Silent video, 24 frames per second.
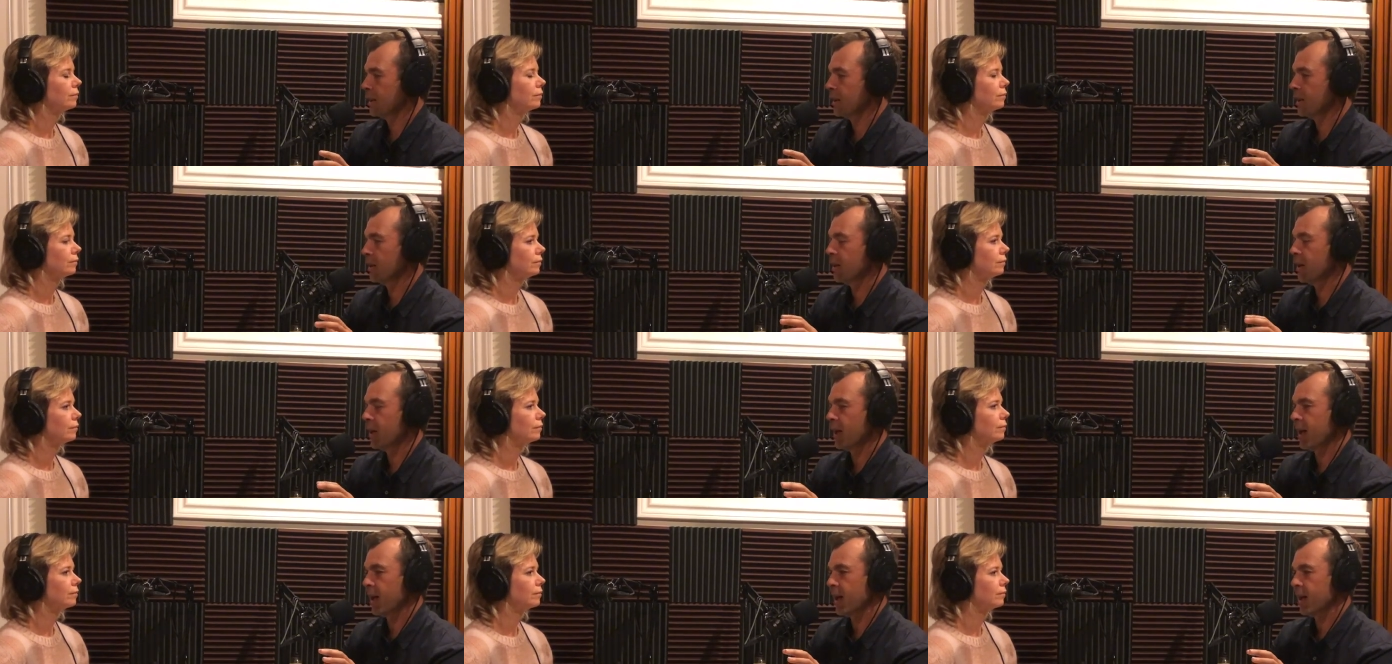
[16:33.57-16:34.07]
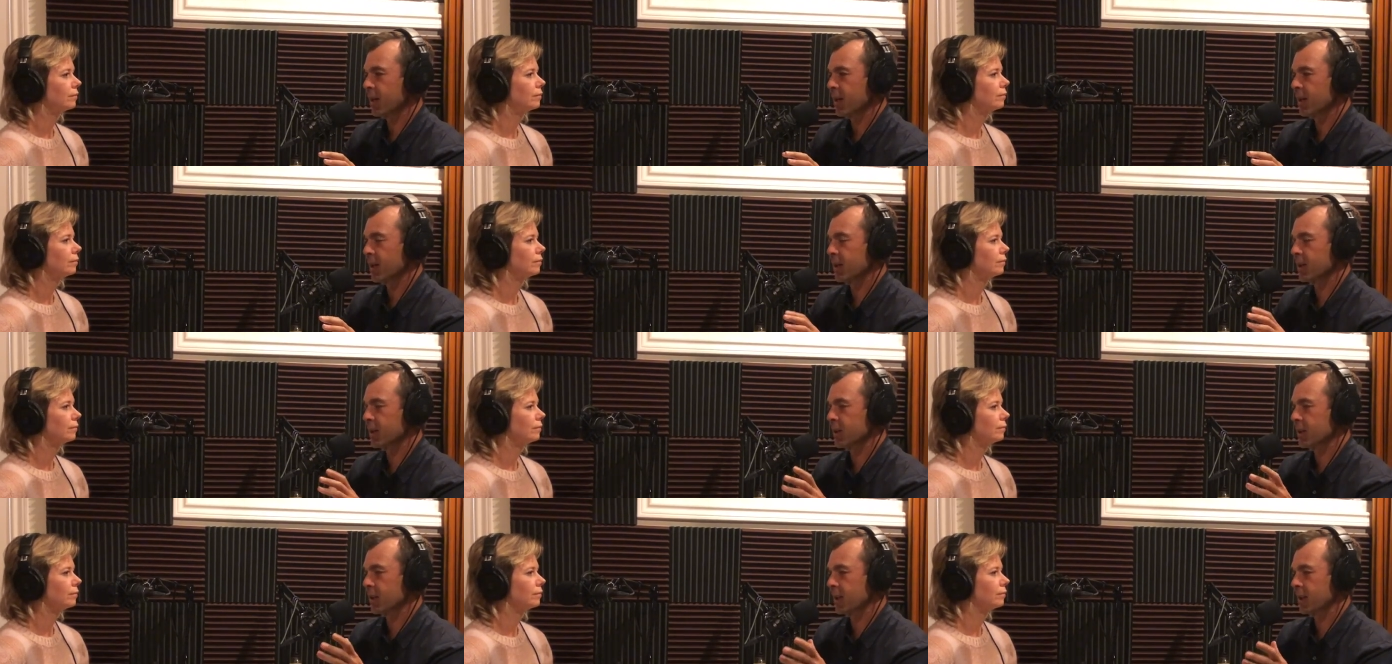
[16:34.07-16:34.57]
Speaker 1: that
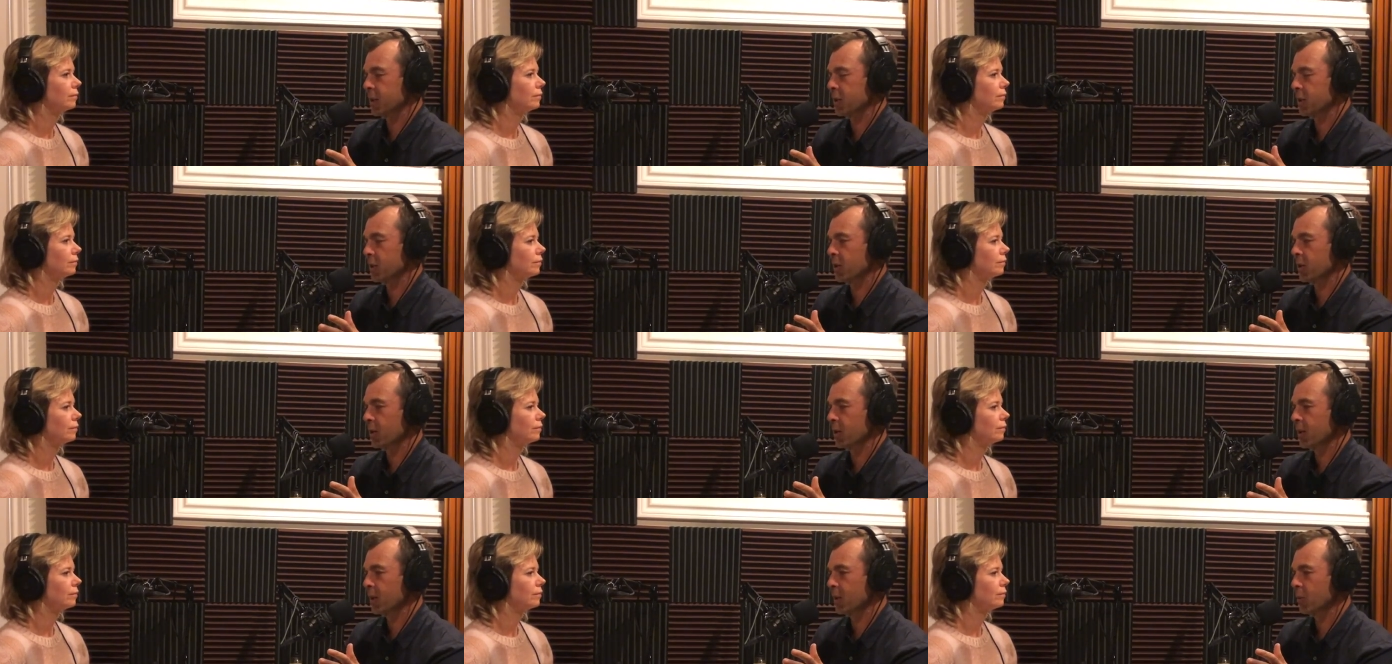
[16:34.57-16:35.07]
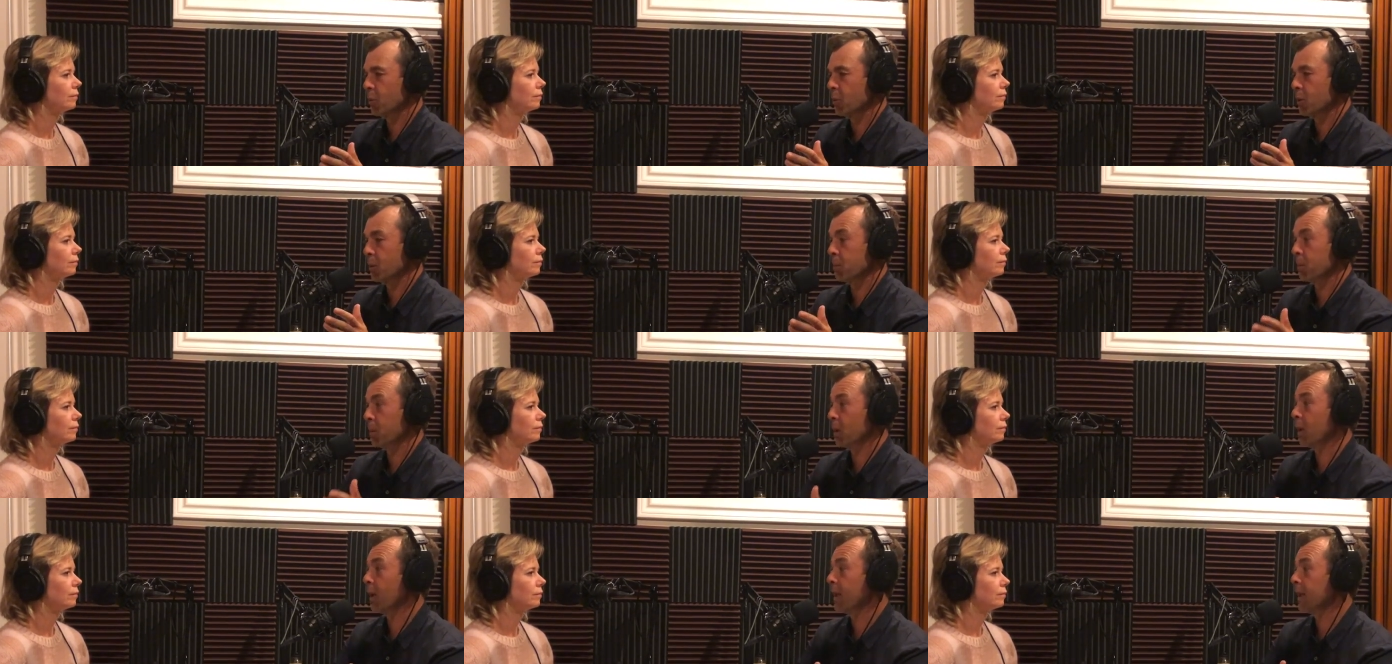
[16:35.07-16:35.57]
essentially
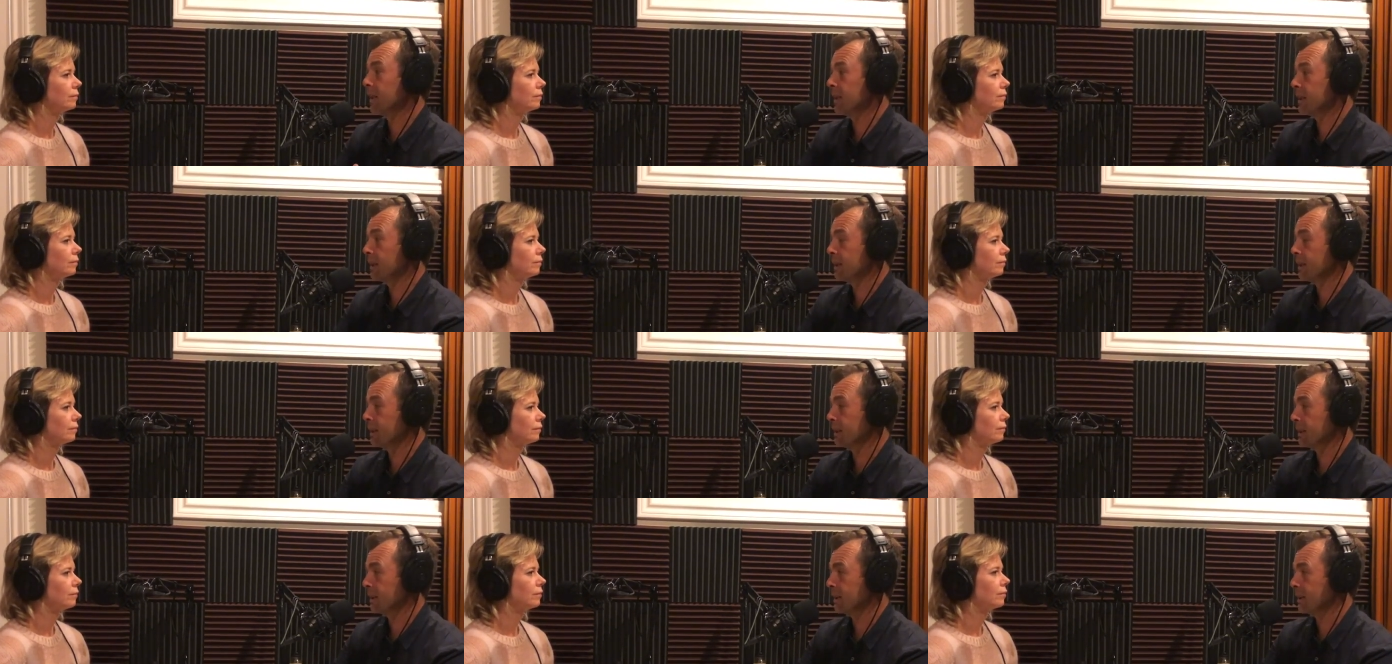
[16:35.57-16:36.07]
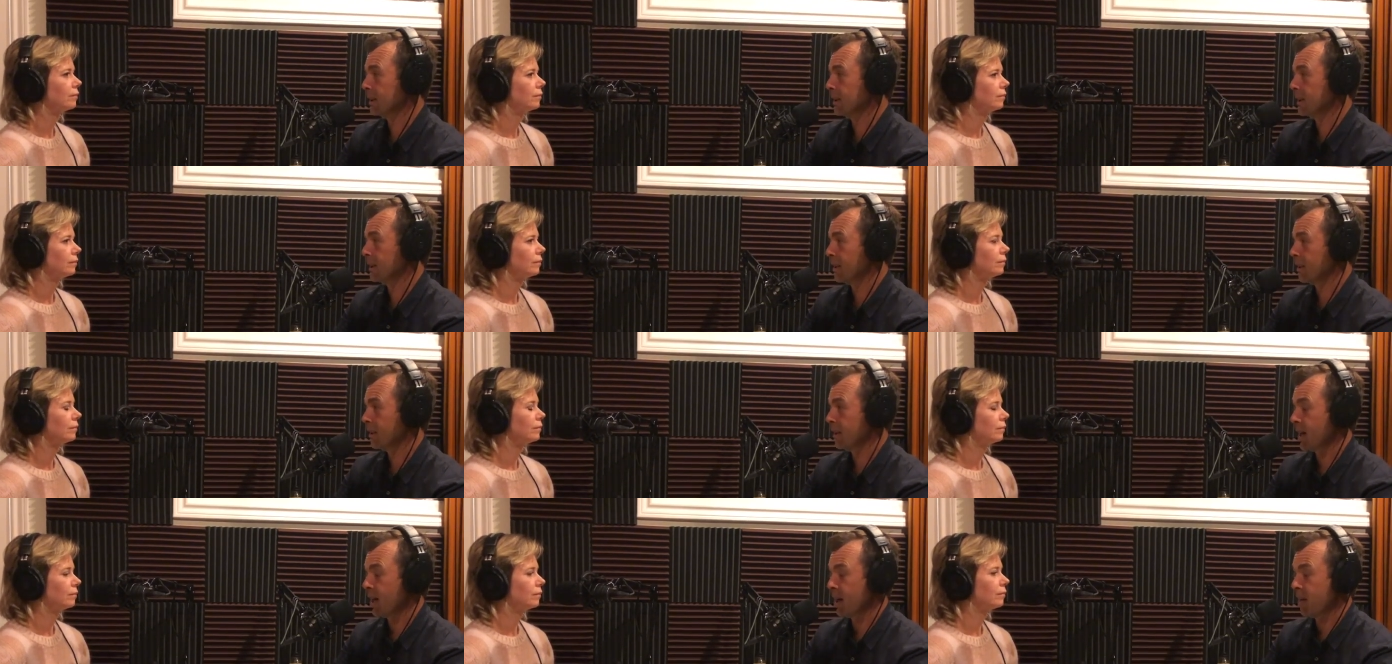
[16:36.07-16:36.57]
replaces
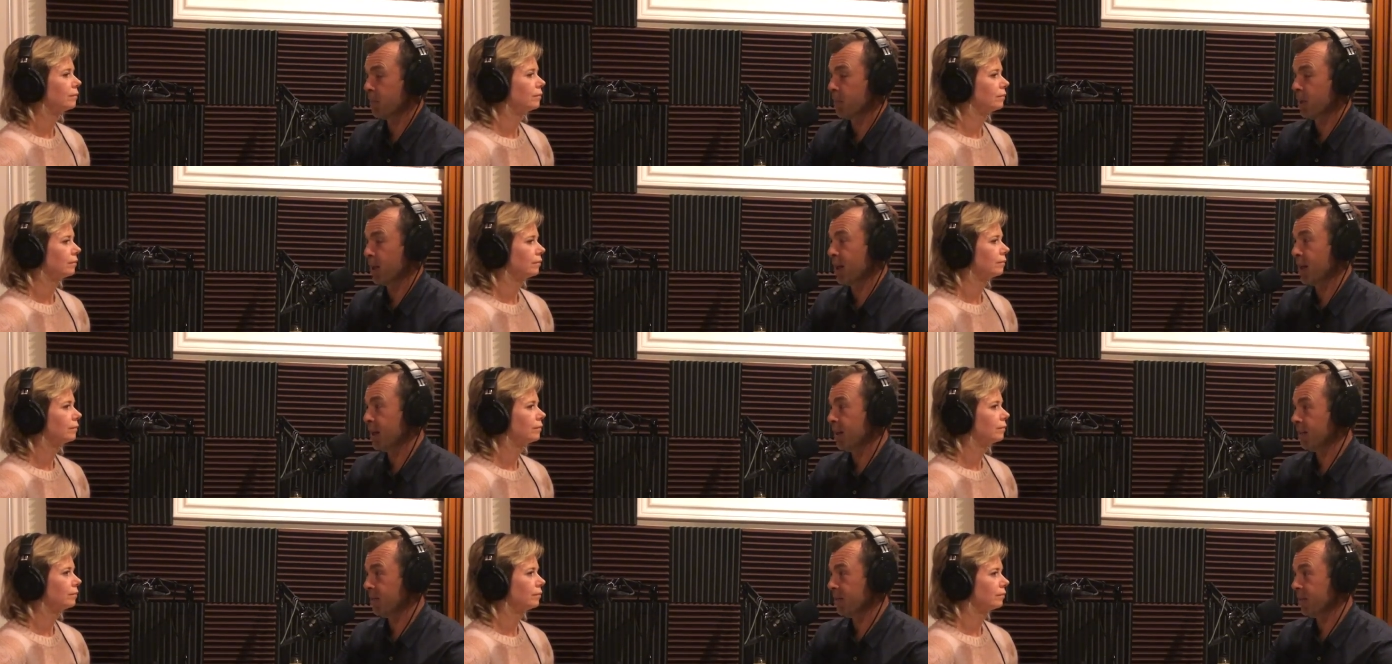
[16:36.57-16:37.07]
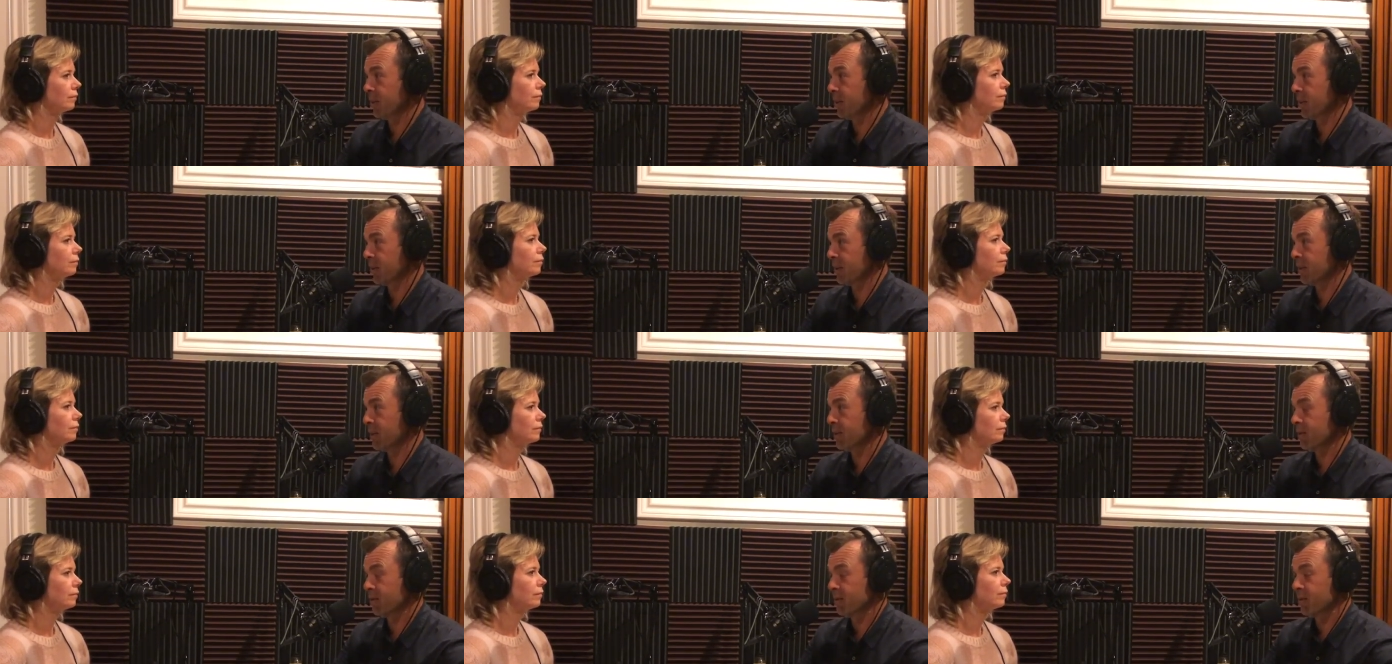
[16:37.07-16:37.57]
that
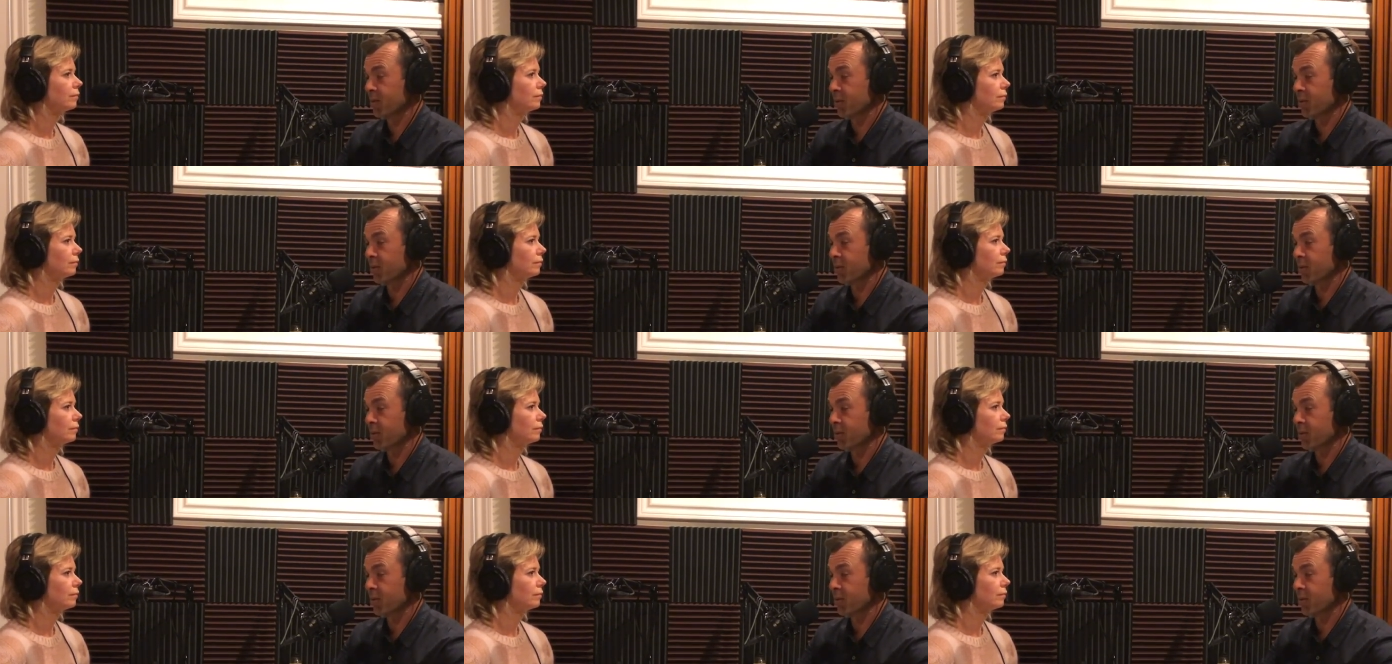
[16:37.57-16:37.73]
behavior